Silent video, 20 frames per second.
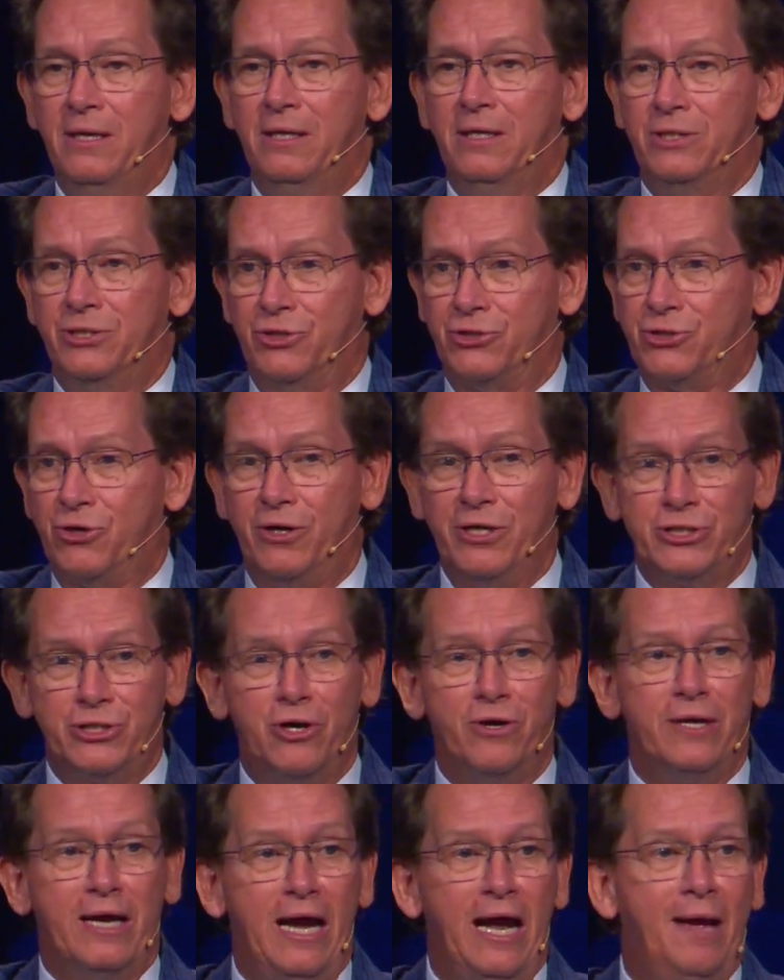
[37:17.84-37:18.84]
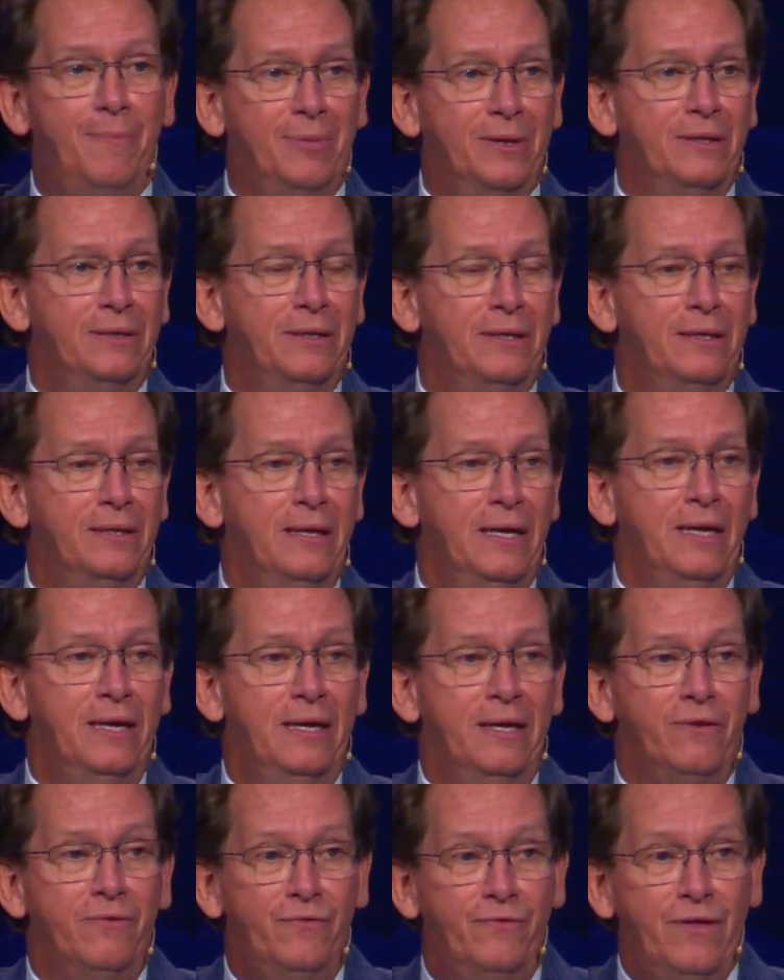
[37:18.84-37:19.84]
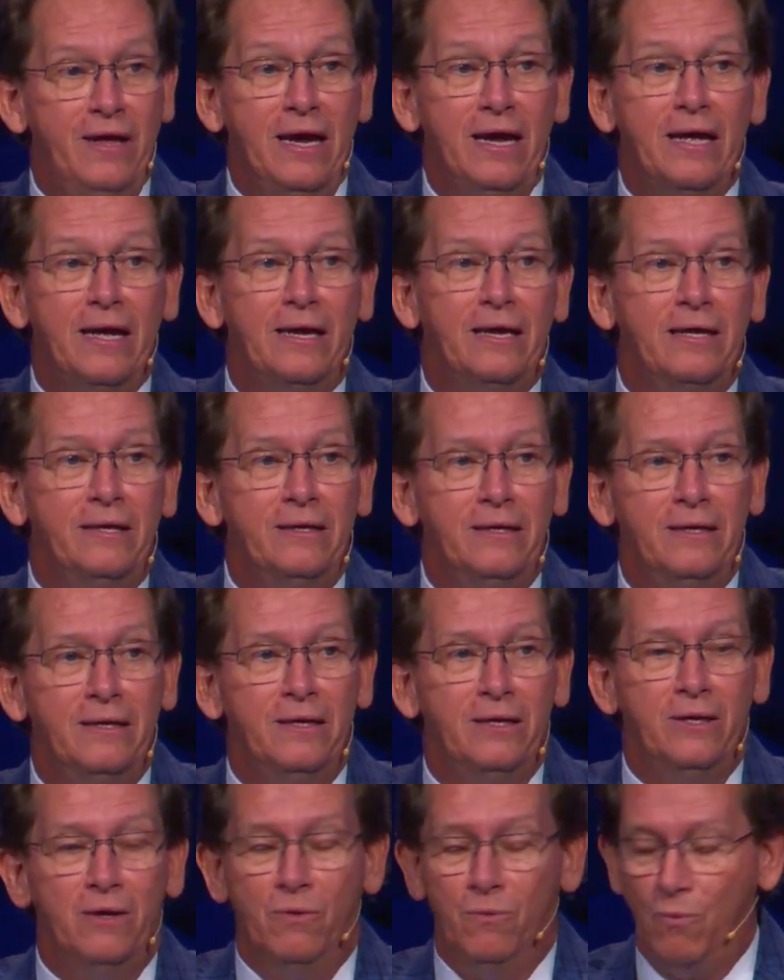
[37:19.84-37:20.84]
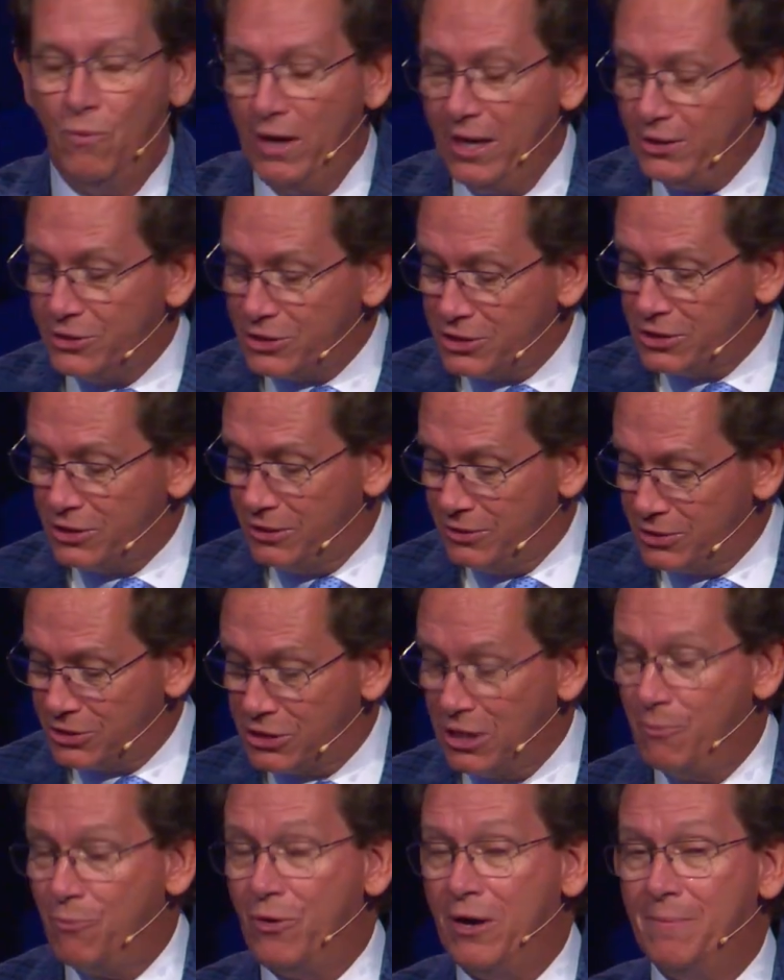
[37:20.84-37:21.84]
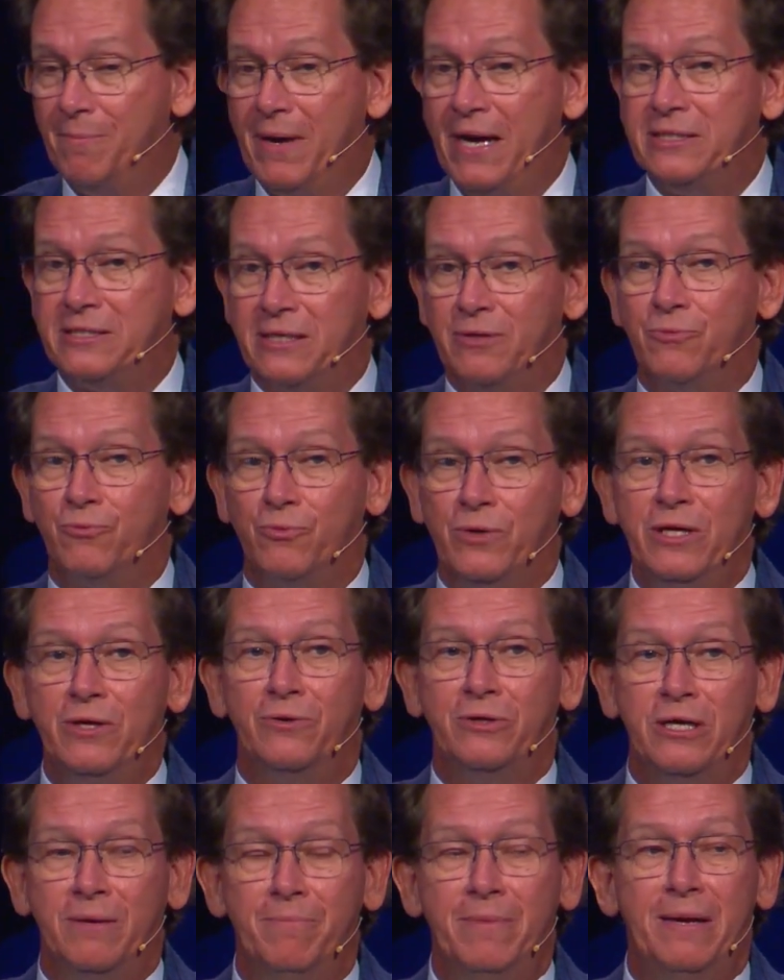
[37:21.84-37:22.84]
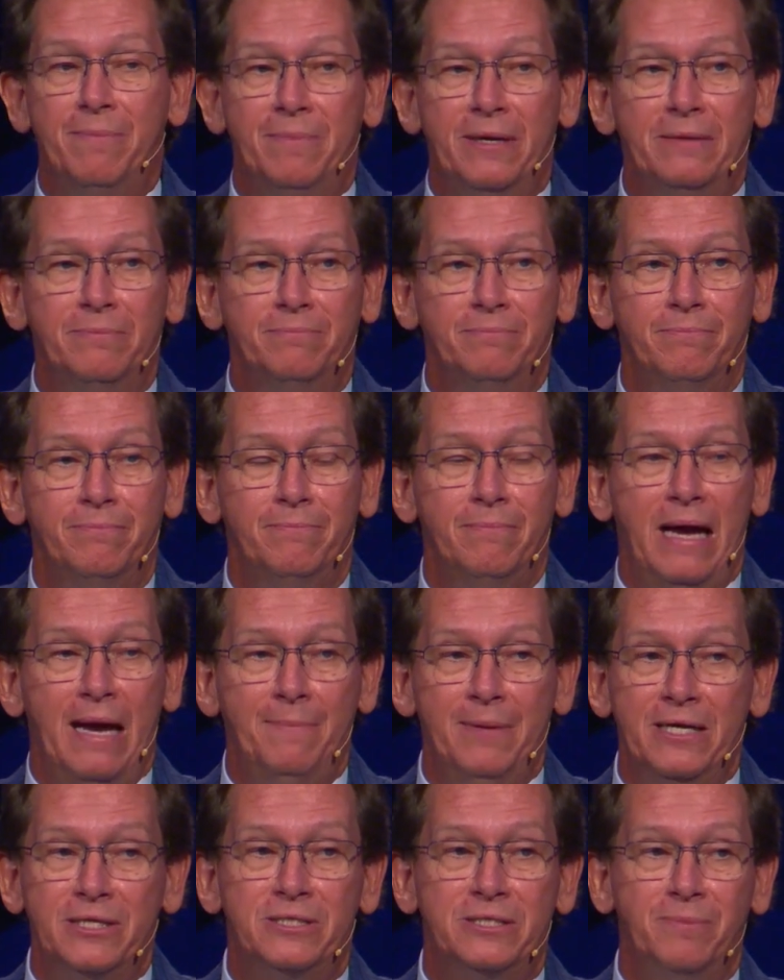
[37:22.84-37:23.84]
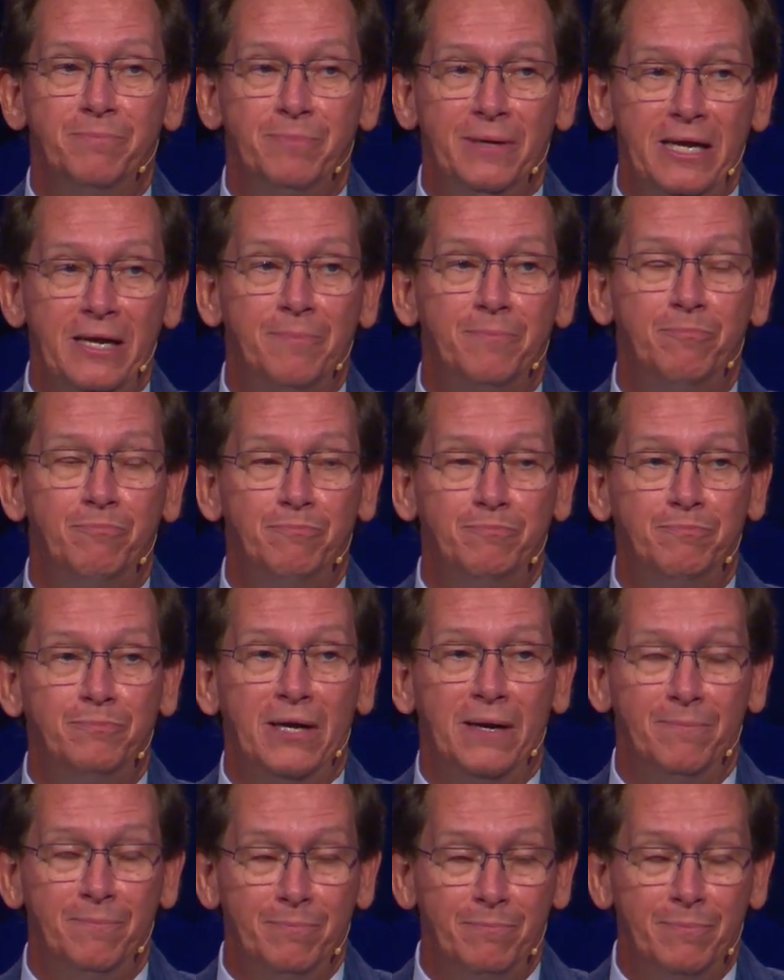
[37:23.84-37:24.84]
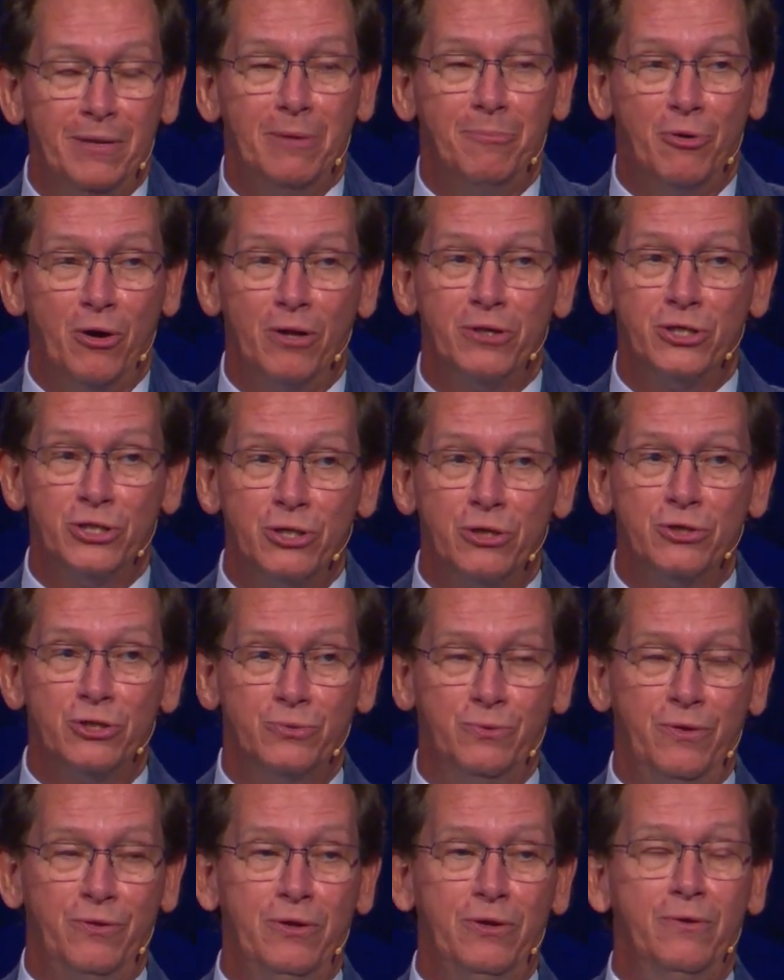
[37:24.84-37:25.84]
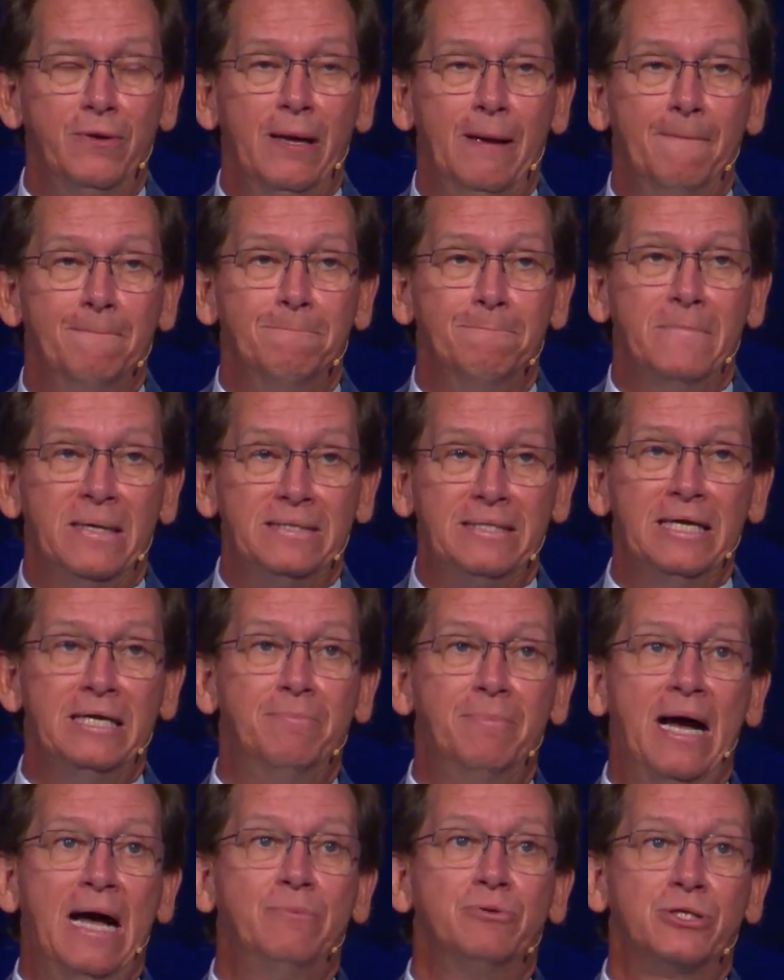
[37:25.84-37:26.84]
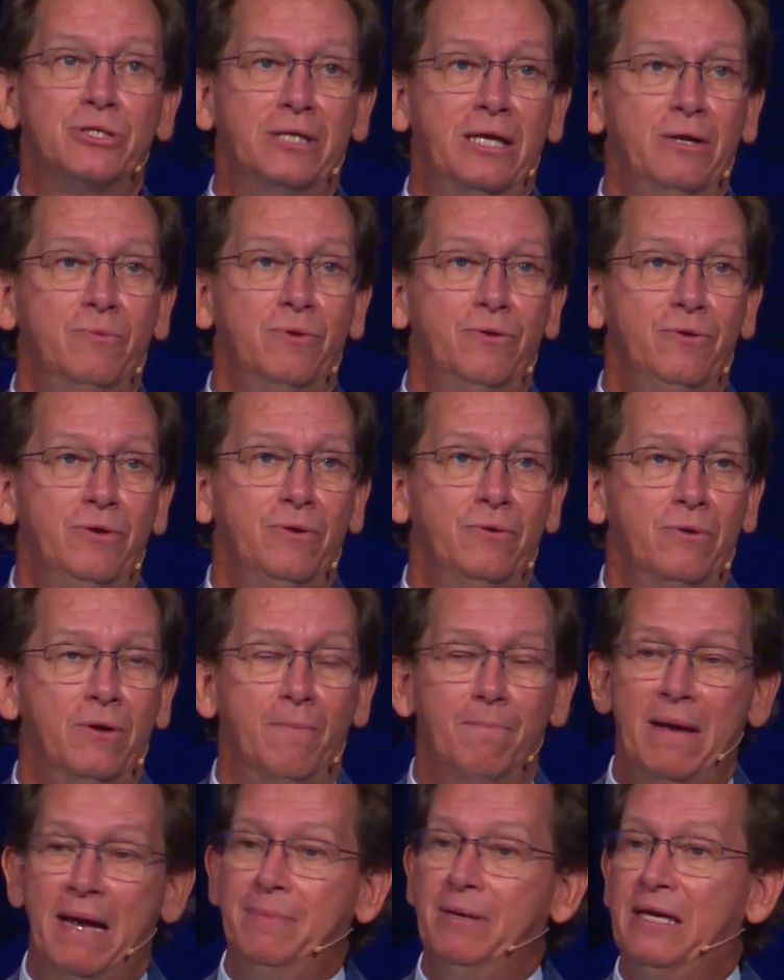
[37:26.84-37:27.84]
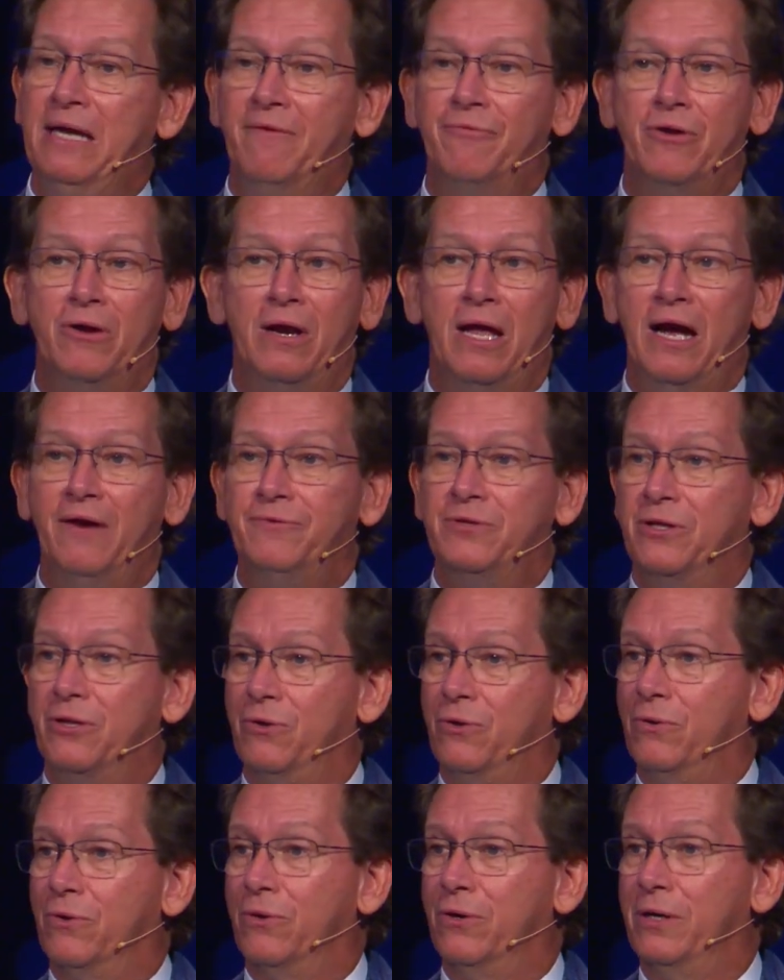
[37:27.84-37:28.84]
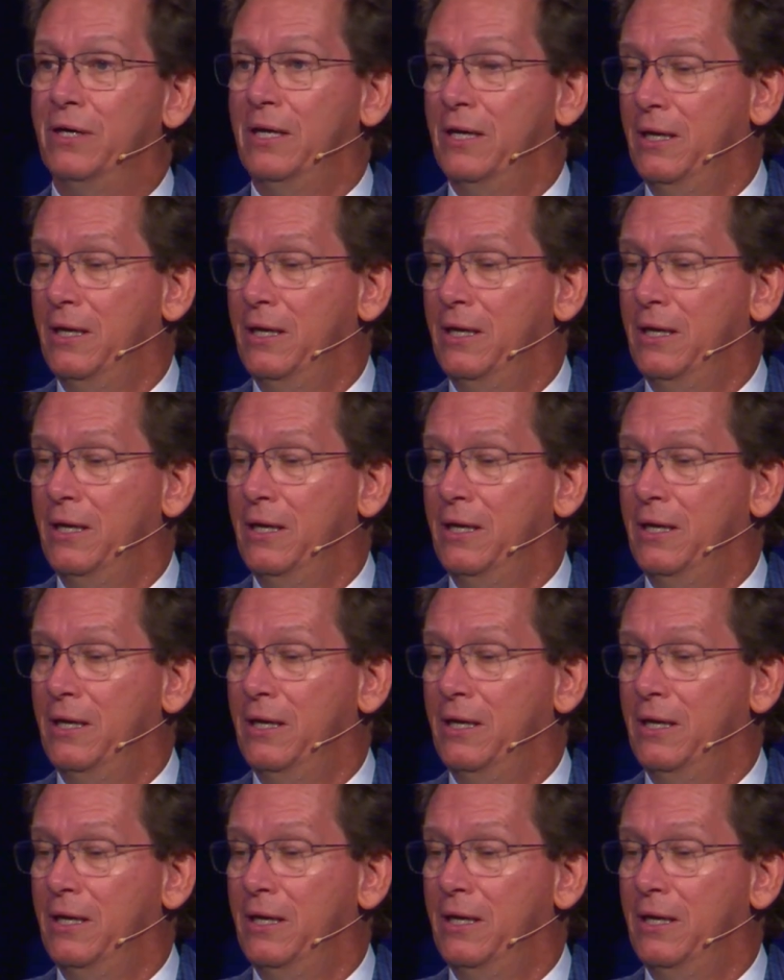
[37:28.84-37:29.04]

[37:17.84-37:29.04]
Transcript: So it's already starting to happen. Then, once someone makes a real commitment, maybe it's to be a, come be a part of the church with you, attend a Bible study with you, maybe give their life to the Lord,